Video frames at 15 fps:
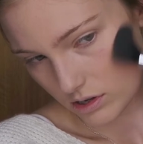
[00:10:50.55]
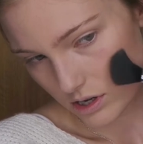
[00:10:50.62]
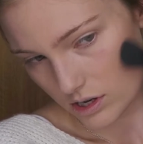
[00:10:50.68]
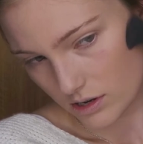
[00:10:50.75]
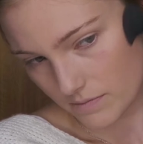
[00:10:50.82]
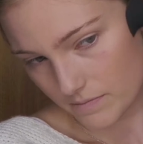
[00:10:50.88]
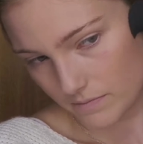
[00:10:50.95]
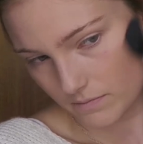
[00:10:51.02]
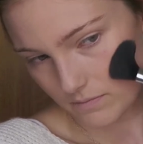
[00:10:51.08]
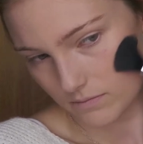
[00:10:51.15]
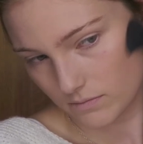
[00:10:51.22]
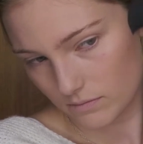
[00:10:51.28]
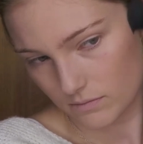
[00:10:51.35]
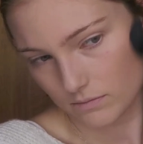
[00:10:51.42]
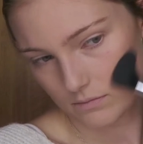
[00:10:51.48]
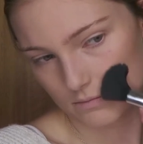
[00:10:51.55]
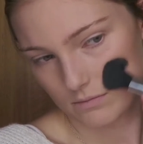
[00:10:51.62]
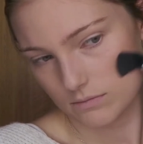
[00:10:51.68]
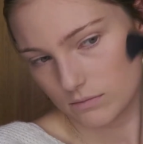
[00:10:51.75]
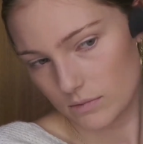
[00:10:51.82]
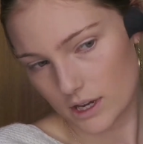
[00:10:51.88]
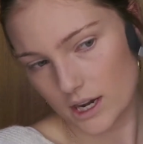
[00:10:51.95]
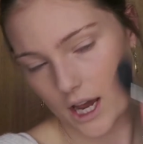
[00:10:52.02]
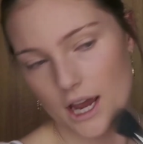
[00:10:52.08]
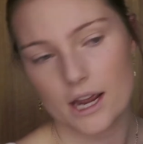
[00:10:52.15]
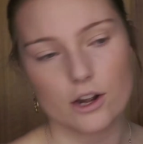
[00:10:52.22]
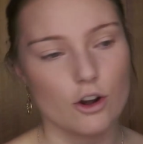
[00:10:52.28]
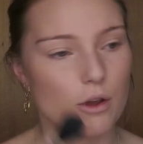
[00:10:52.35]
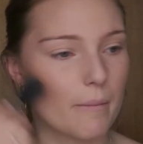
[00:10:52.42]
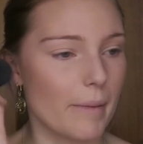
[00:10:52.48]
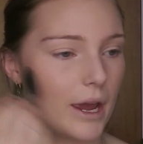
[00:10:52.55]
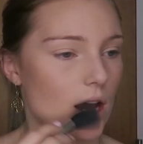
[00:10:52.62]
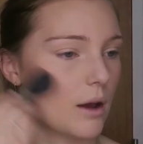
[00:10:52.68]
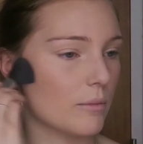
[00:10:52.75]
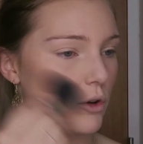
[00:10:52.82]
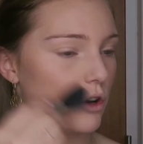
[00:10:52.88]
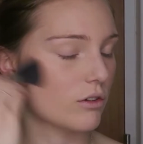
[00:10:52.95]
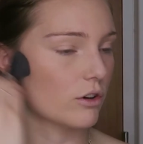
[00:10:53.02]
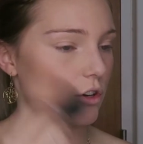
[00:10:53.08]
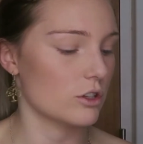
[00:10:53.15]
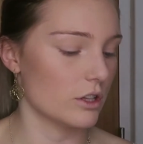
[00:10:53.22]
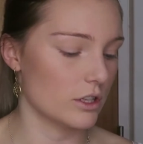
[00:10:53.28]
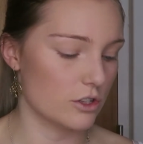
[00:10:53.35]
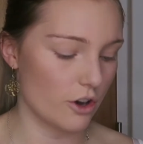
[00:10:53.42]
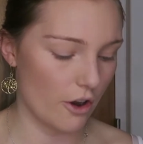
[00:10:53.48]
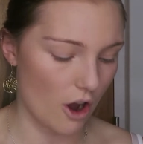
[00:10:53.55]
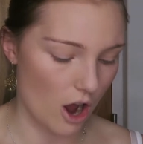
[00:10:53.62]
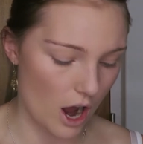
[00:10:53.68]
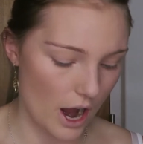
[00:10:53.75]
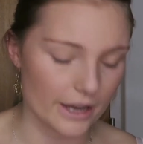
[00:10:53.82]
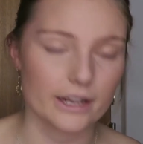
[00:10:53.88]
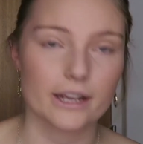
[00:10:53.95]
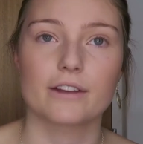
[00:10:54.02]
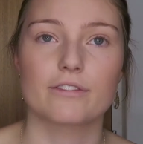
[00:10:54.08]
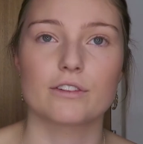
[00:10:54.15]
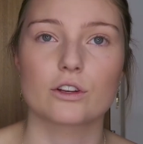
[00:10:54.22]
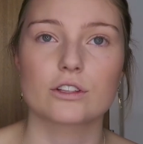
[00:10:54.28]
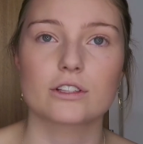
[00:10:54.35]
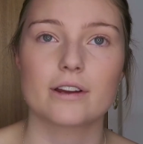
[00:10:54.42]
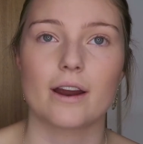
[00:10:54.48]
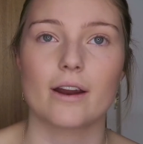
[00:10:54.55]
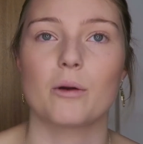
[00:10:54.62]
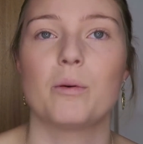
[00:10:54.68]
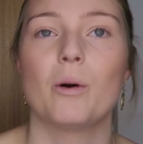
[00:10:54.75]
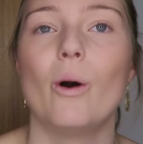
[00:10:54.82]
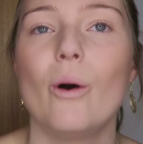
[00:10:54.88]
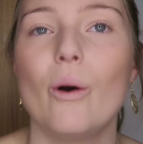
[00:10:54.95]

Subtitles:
And I ain't no makeup guru, so there's no hiding it if it looks terrible.